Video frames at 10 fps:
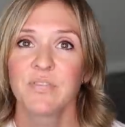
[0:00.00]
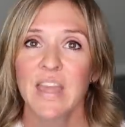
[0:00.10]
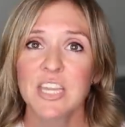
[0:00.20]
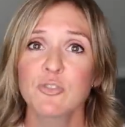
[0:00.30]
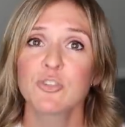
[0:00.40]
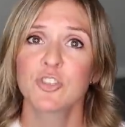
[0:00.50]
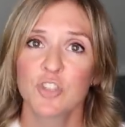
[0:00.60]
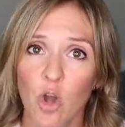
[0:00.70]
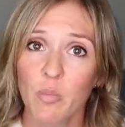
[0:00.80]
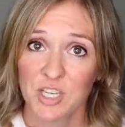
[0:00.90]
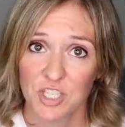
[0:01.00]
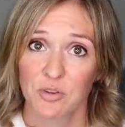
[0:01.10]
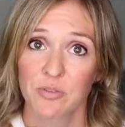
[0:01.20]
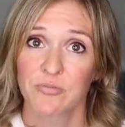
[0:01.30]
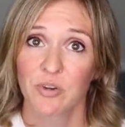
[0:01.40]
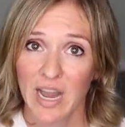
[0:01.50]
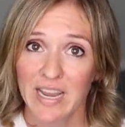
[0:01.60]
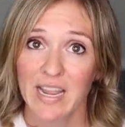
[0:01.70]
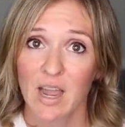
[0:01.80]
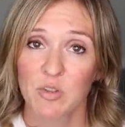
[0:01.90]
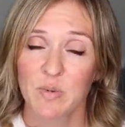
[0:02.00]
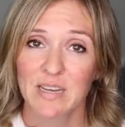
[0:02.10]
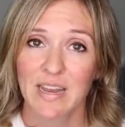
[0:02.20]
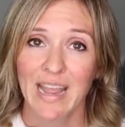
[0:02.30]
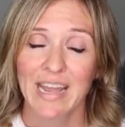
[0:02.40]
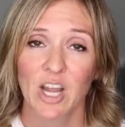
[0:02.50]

Thank you so much for hanging out with me today,